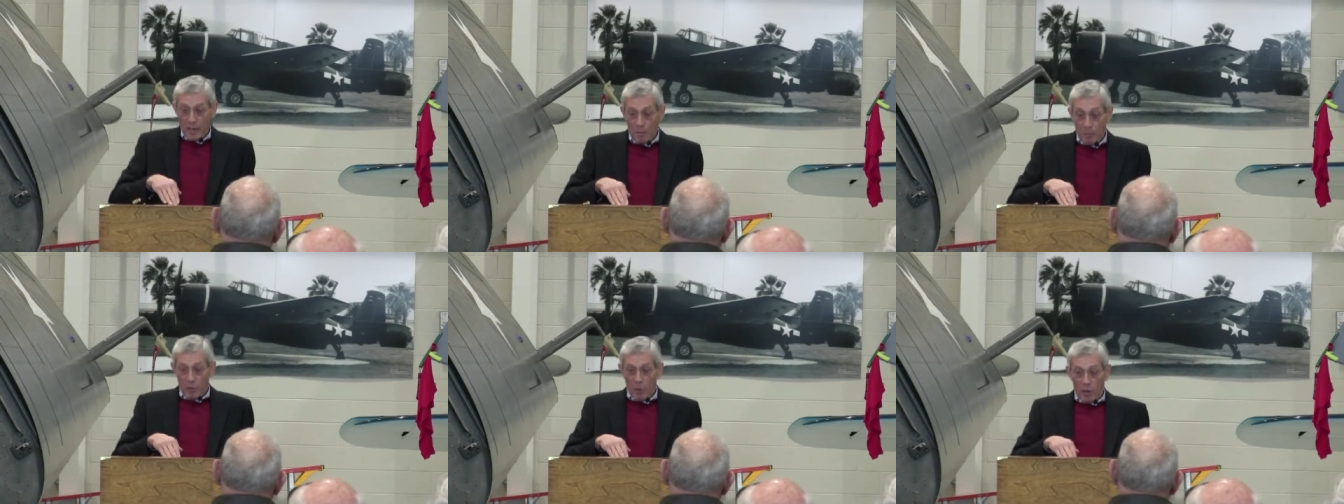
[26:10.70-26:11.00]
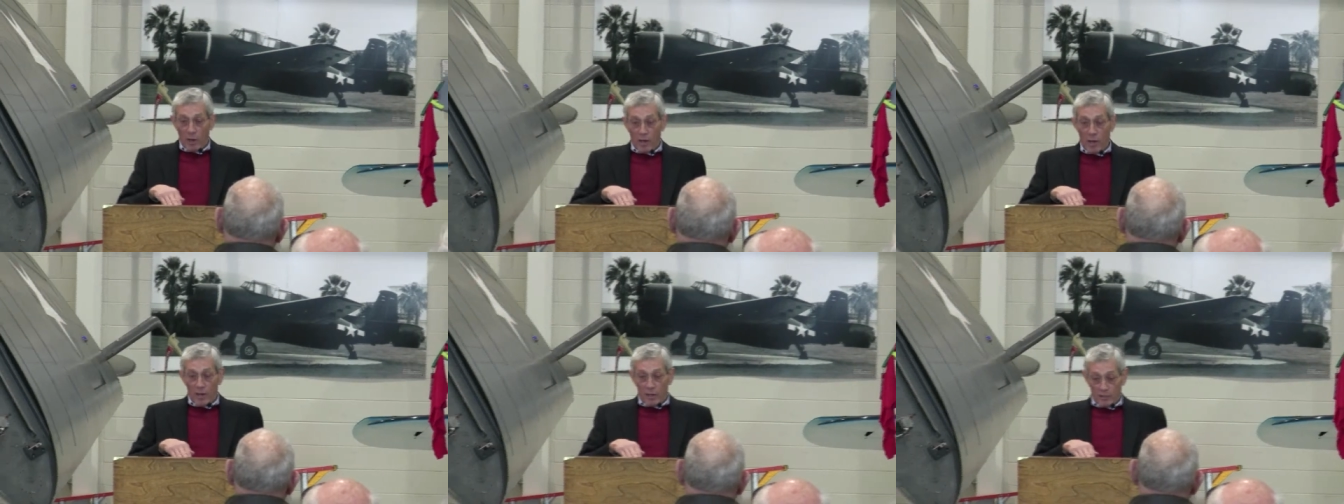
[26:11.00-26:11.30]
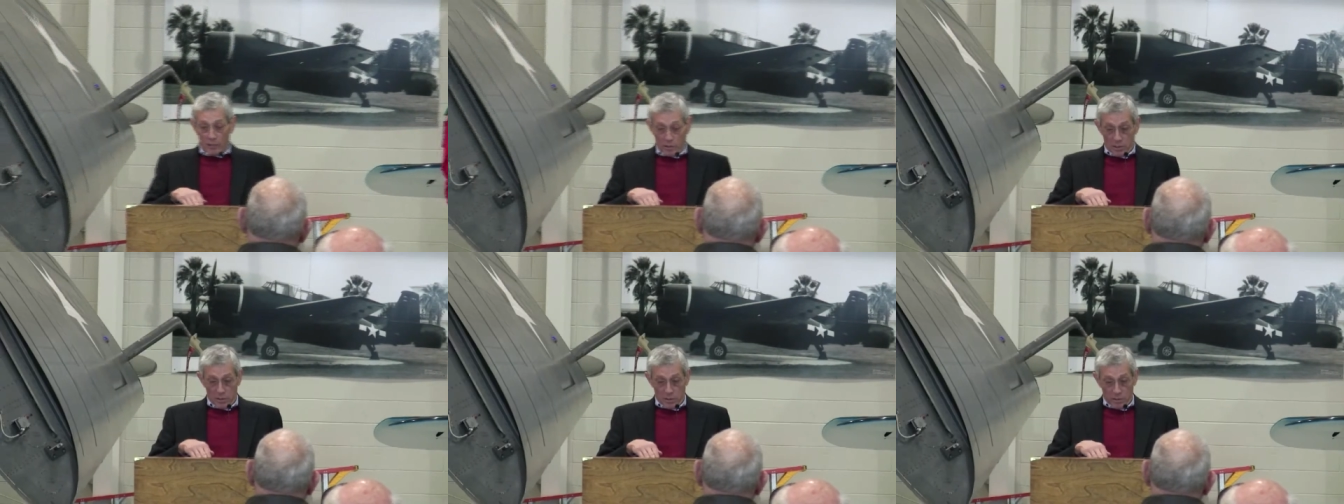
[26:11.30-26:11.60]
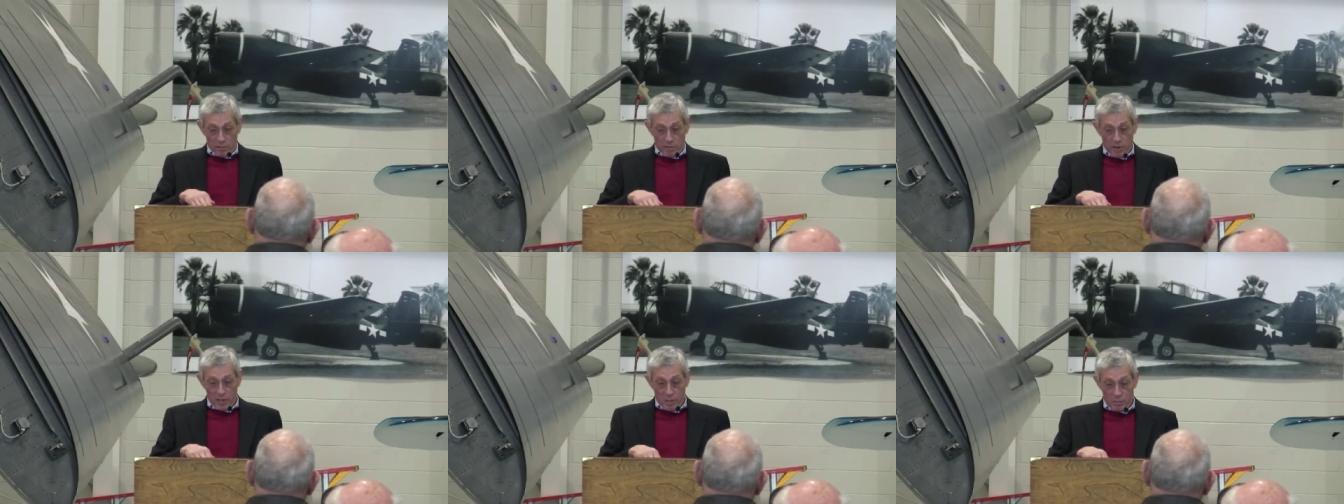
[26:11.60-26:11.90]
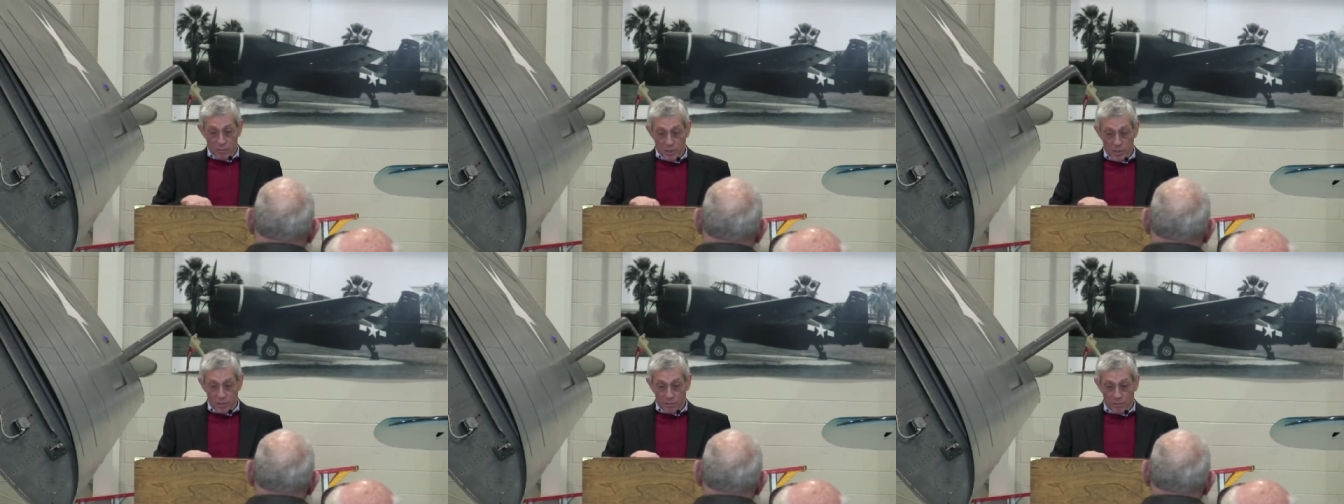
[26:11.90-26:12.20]
and I pull out
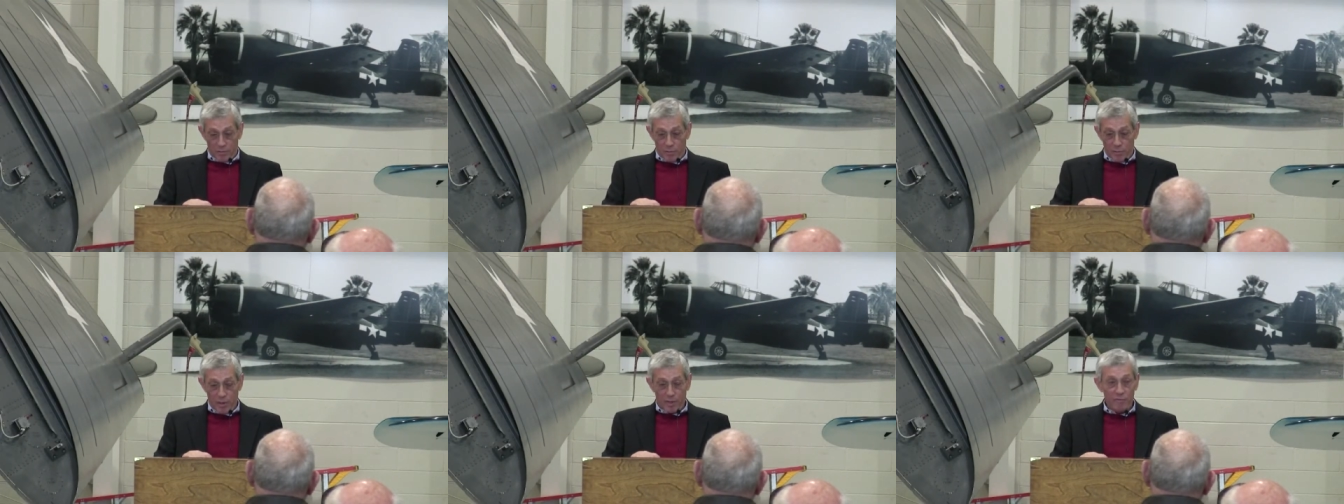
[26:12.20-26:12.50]
right above,